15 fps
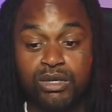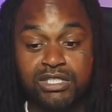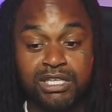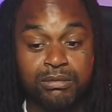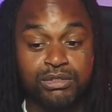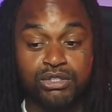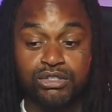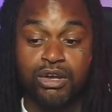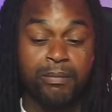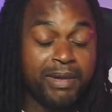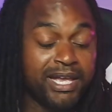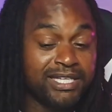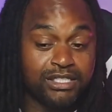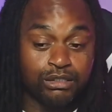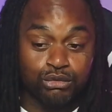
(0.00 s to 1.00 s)
What's up with you? Your
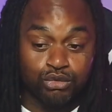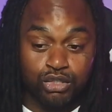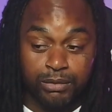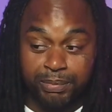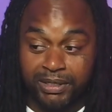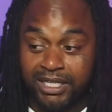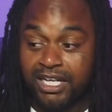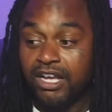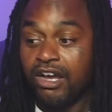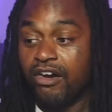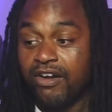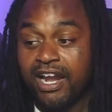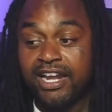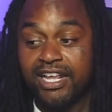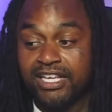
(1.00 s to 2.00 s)
man still tripping?
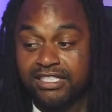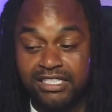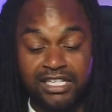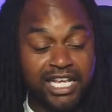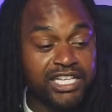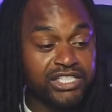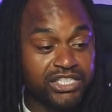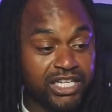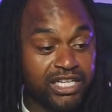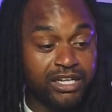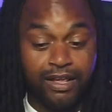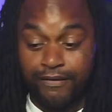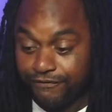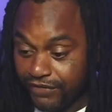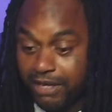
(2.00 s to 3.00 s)
Oh, that nigga still ain't
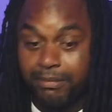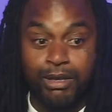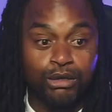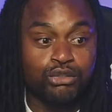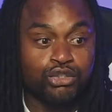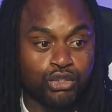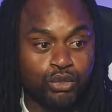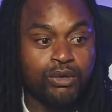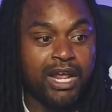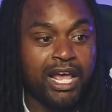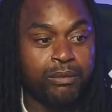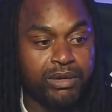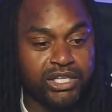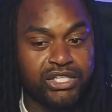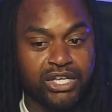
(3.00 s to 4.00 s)
shit? Females do
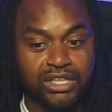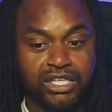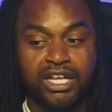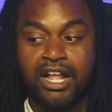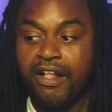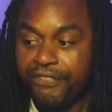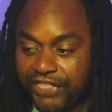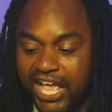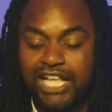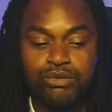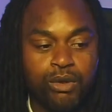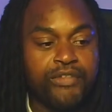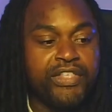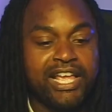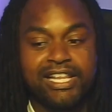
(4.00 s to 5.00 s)
that with each other. That's
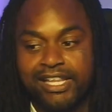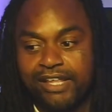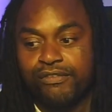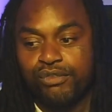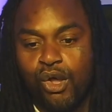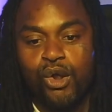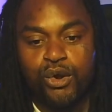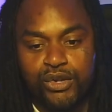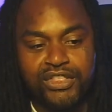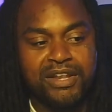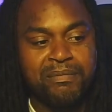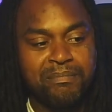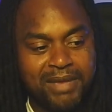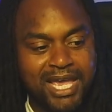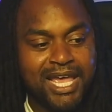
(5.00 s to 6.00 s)
why they live longer
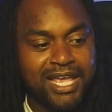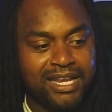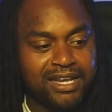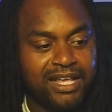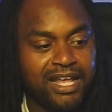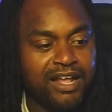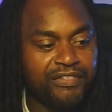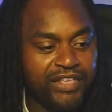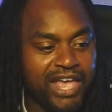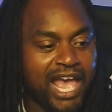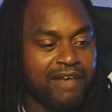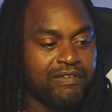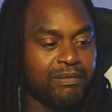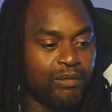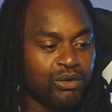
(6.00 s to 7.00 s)
than men. They
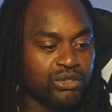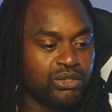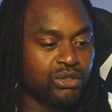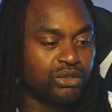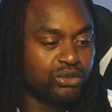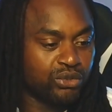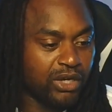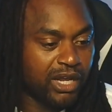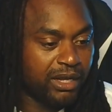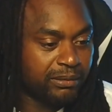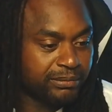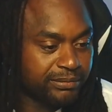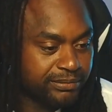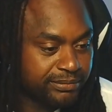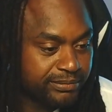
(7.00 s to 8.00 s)
have emotional
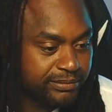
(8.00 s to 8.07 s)
drop.